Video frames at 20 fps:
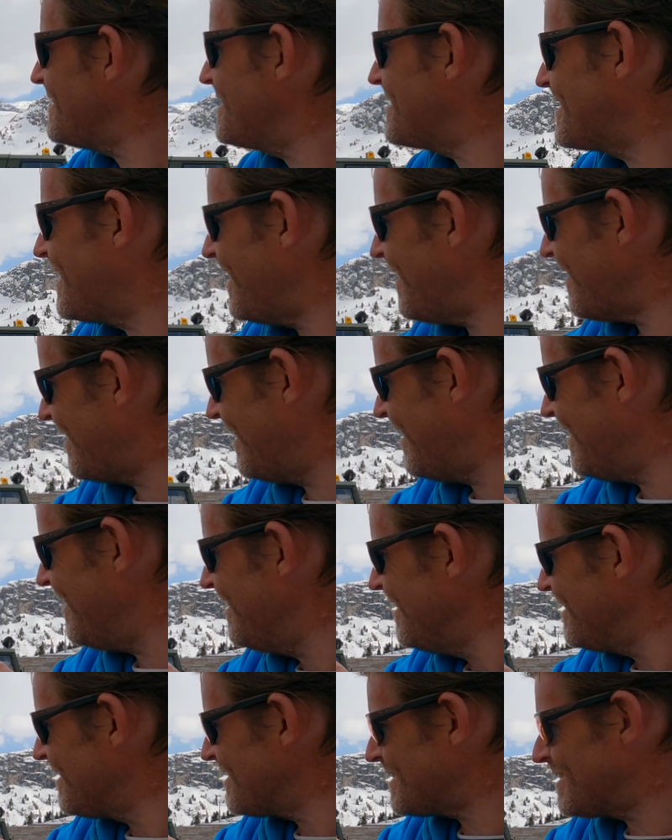Tucker
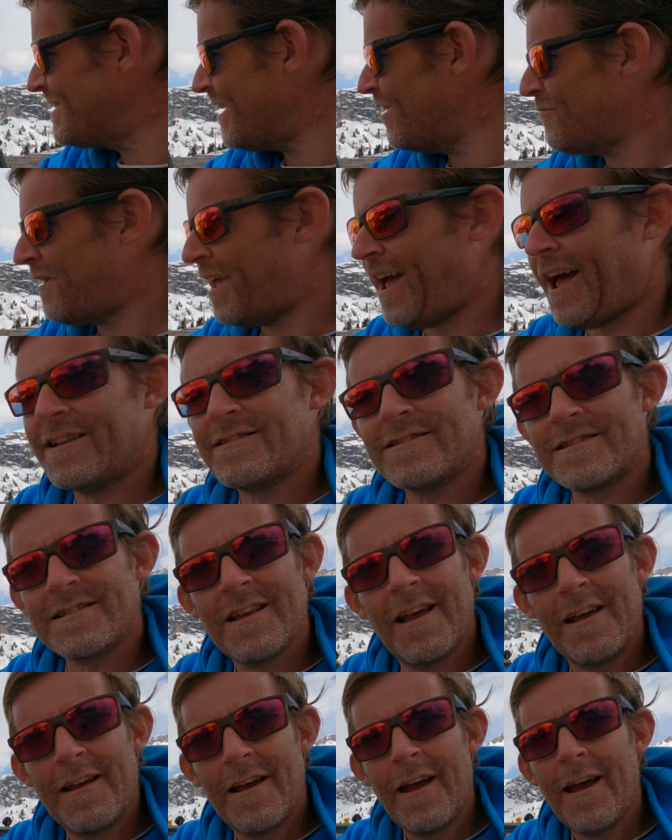sno-cats
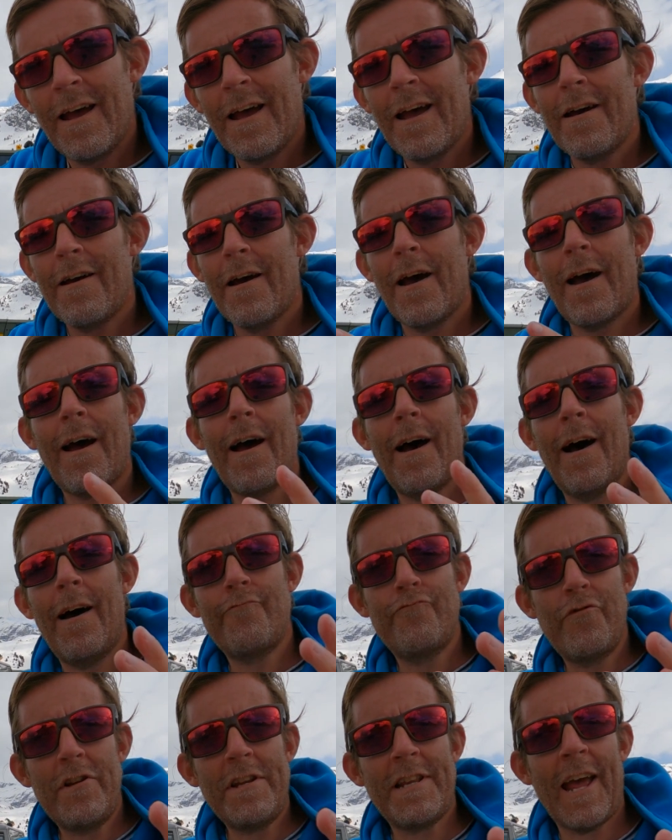
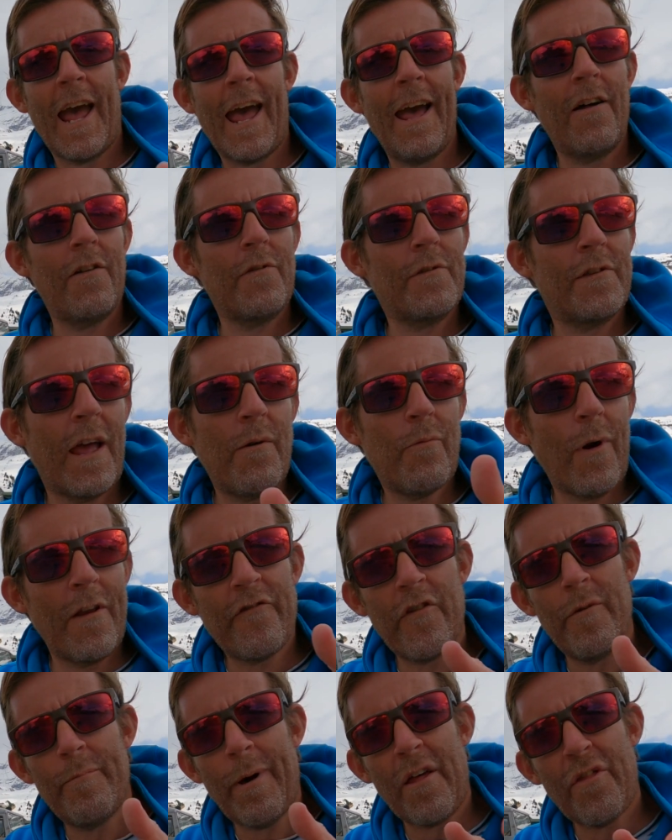retailed, they went
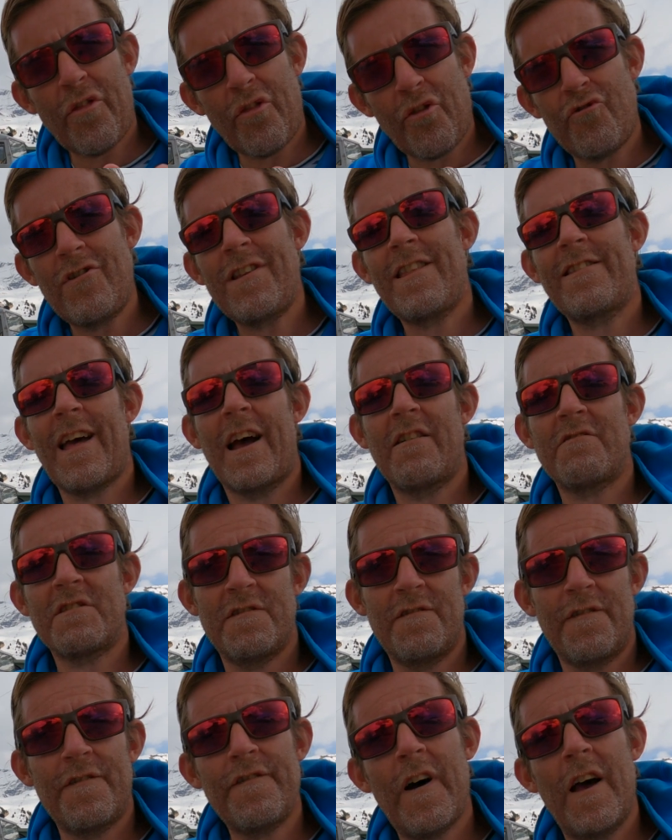for about
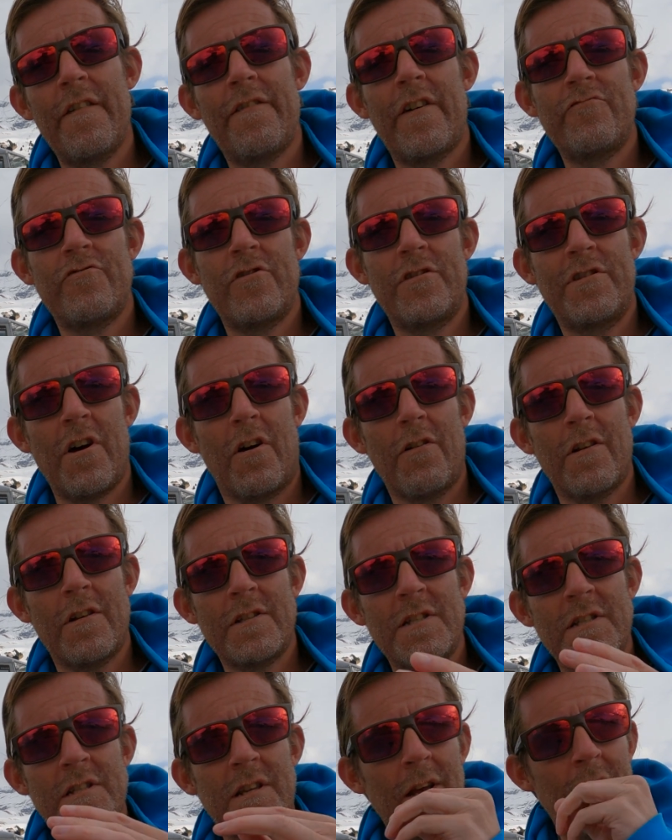
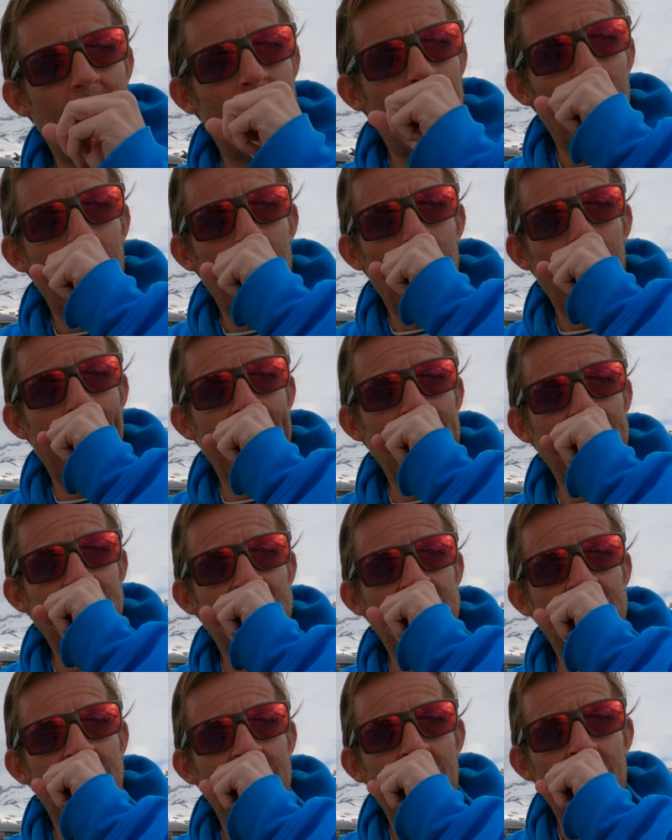$3,500,
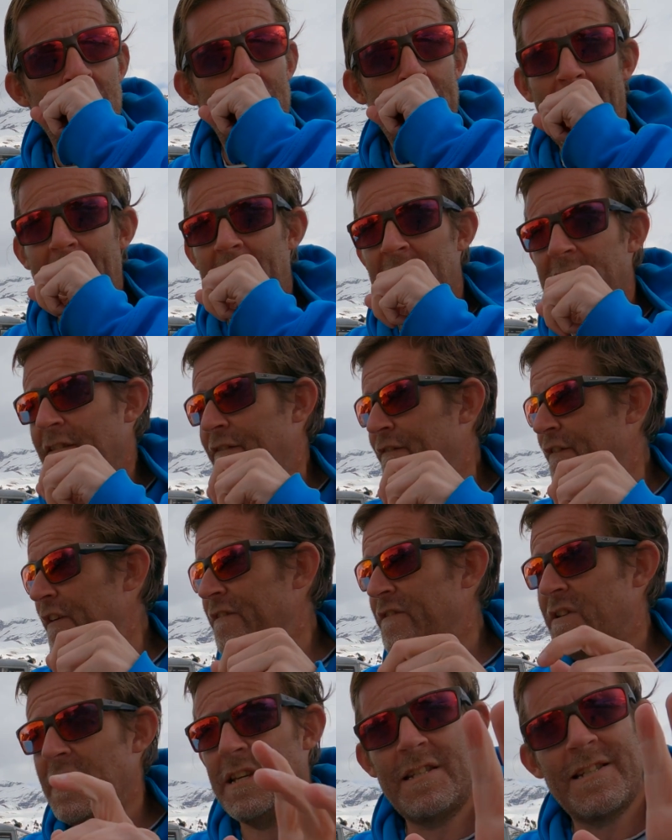which back in the
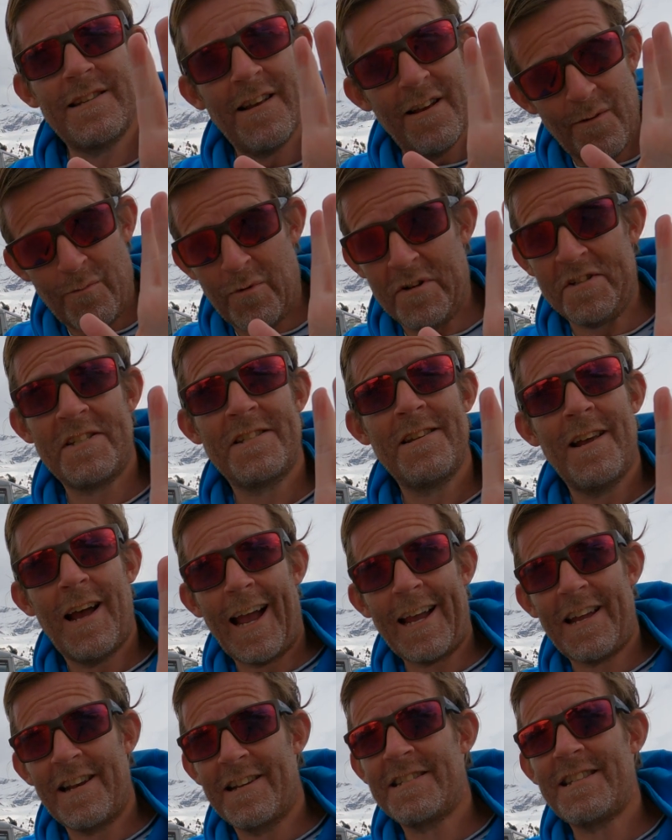50s was,
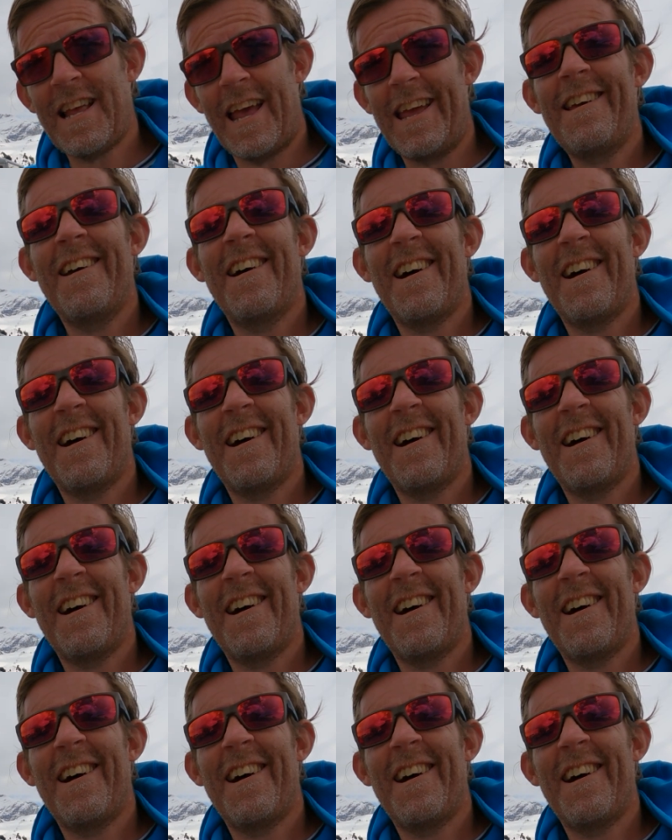I'm going to say,